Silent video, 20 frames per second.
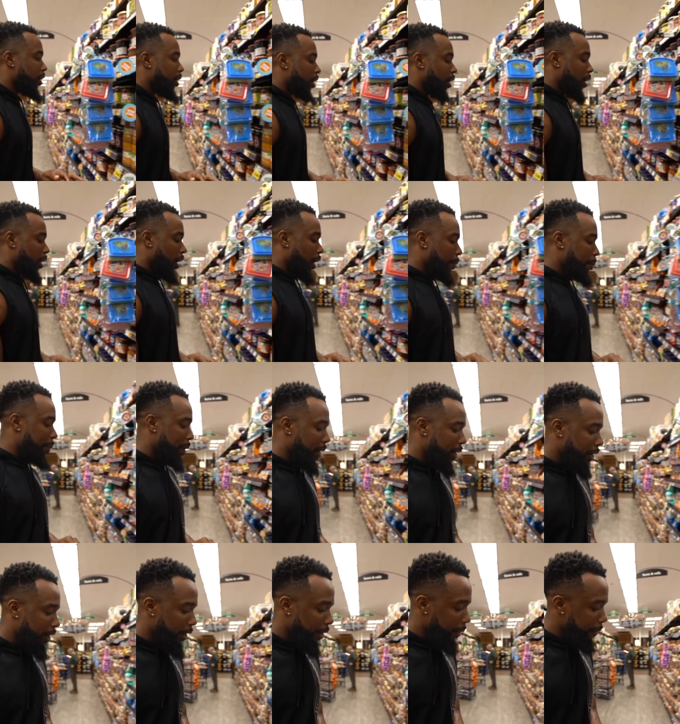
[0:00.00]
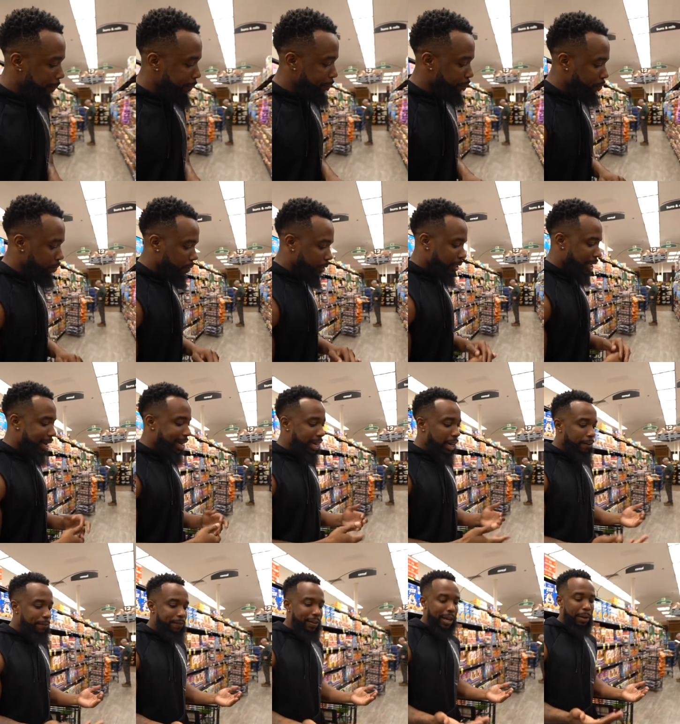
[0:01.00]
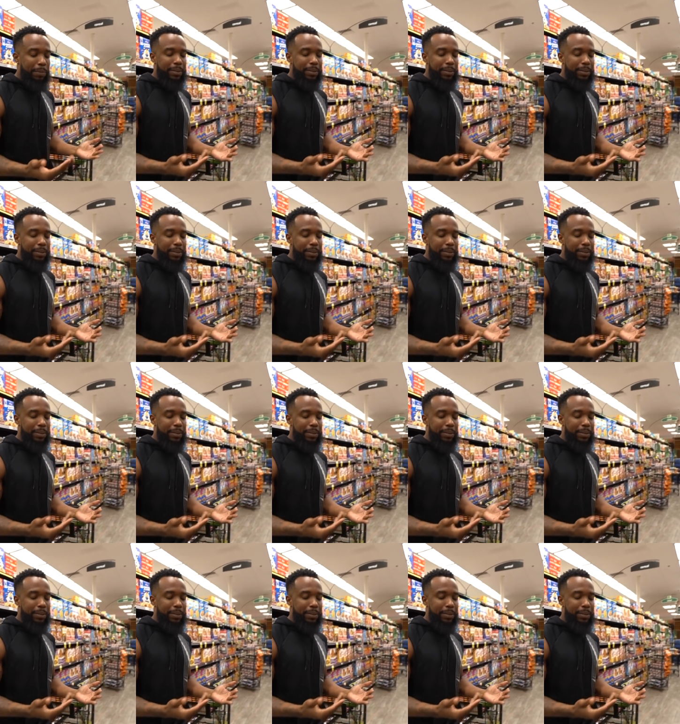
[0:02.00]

Uh, but uh, I got fat